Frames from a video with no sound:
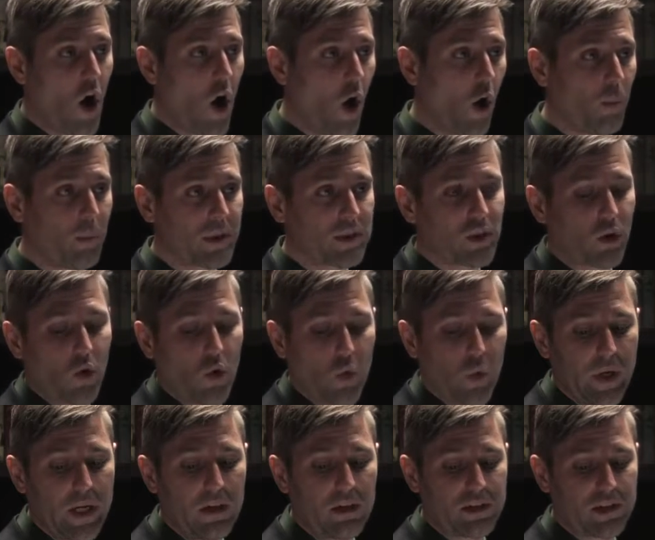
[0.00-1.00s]
opens a
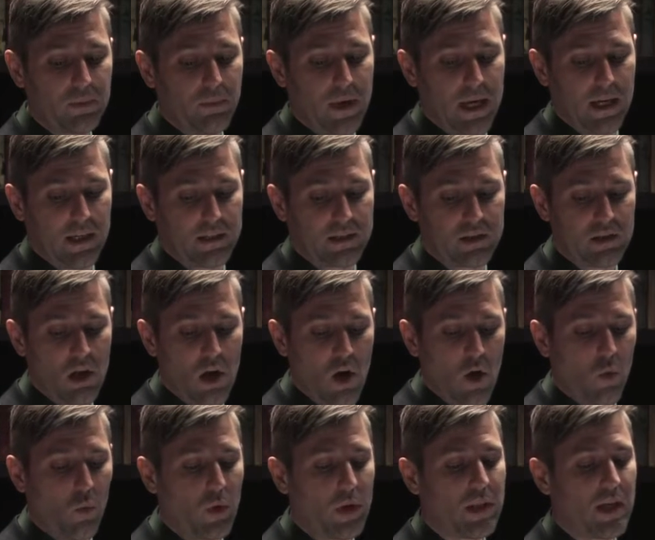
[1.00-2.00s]
queer space
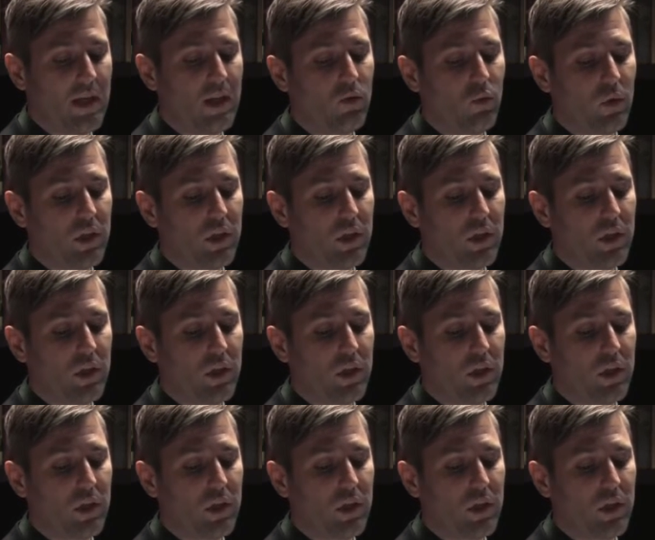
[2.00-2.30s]
within